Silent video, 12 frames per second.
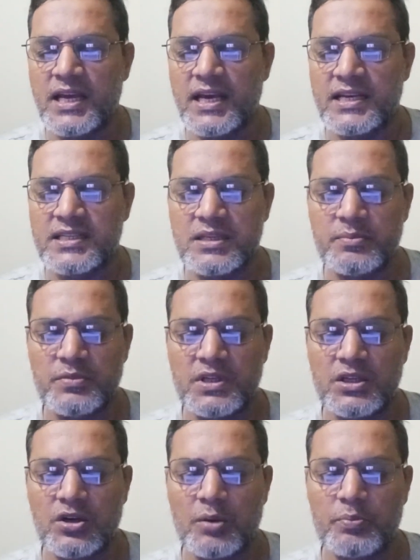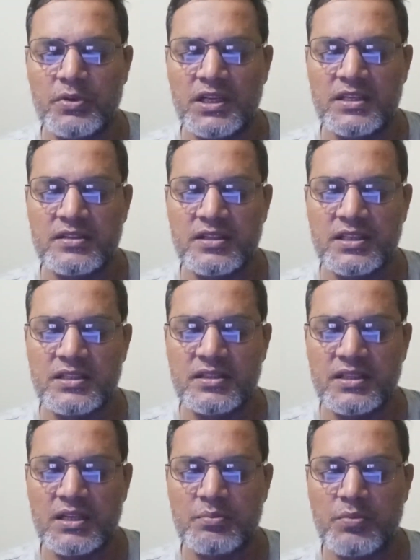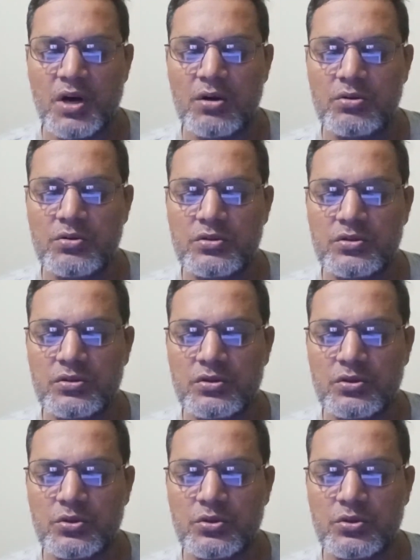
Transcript: assembly of lenses that mounts